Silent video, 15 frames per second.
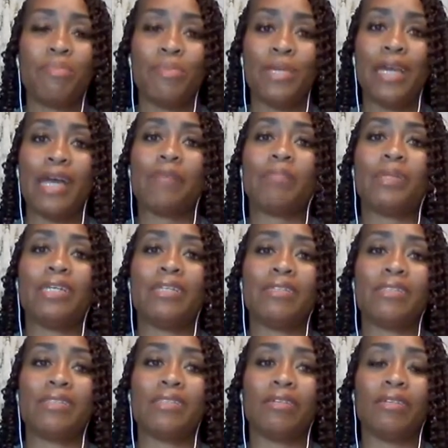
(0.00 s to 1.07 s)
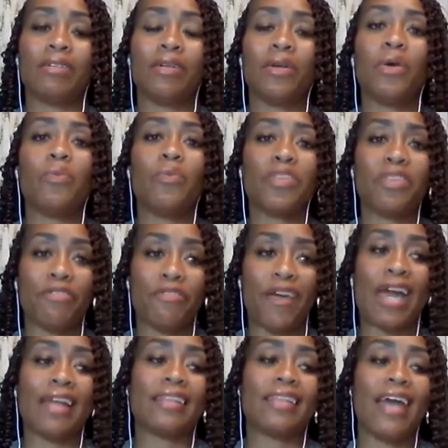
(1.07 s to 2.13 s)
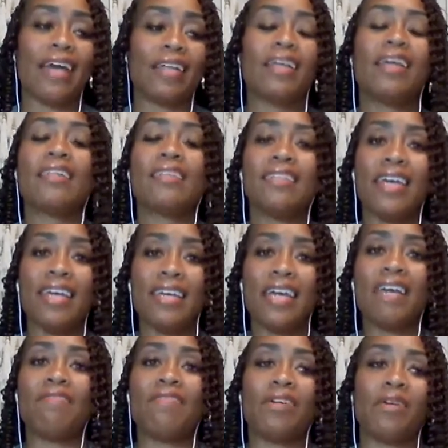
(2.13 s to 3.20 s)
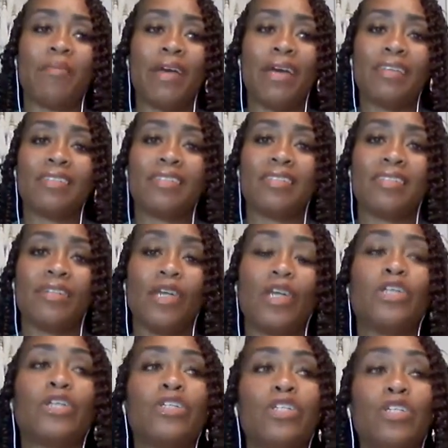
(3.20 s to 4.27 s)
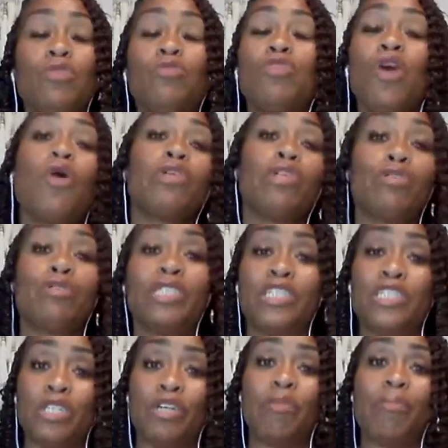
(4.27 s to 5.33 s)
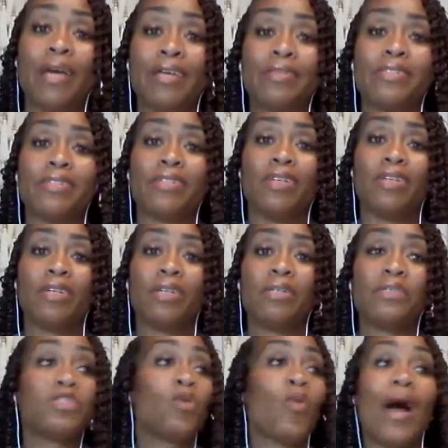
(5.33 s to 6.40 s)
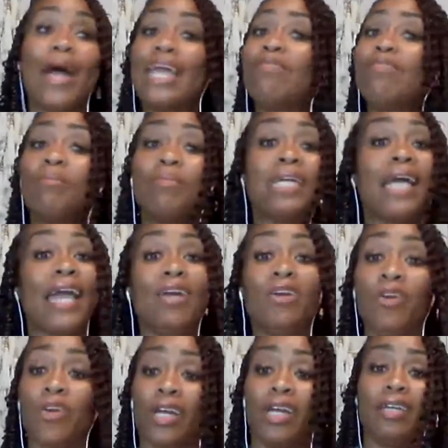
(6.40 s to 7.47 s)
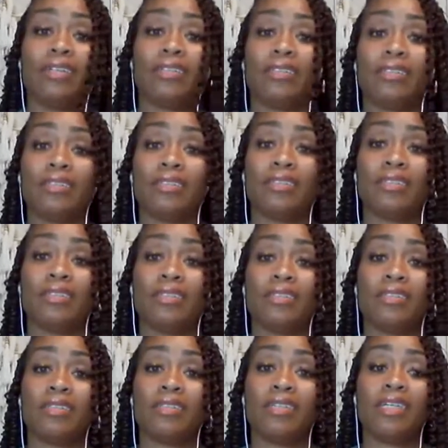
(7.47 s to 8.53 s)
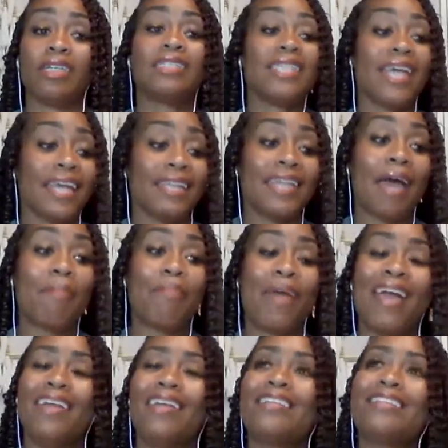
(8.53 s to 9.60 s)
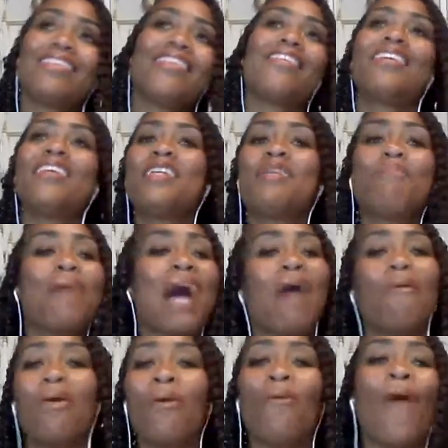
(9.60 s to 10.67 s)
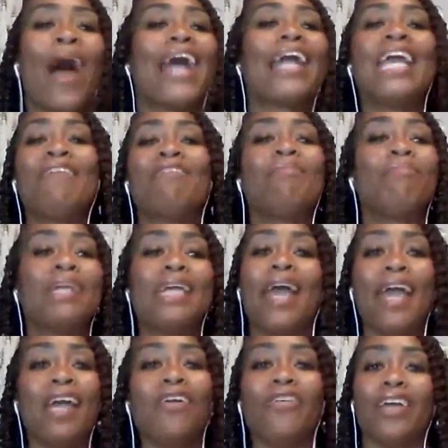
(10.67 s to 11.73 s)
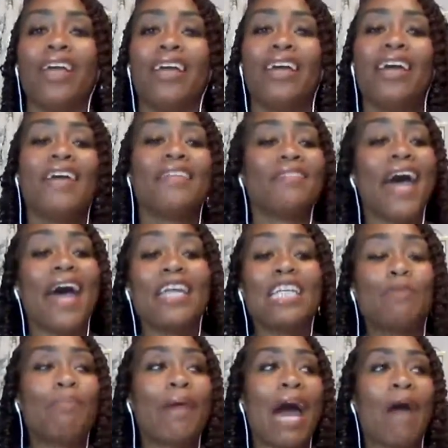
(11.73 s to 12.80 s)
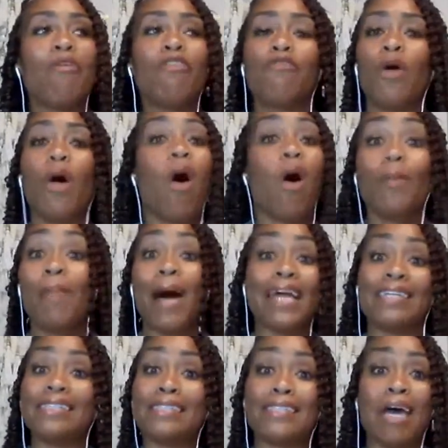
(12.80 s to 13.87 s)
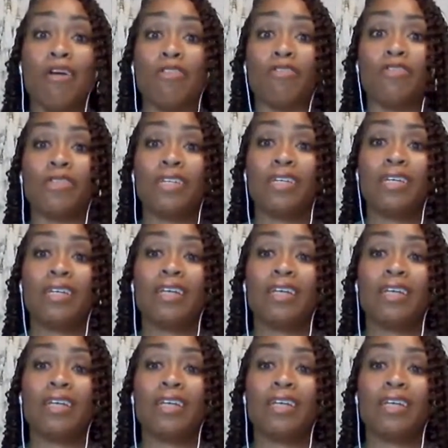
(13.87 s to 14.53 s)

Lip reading: be at peace with the fact that they gave their best. You know you did your best. So why even be angry? Take that pain and turn it into power. Why even be angry? That is powerful all by itself.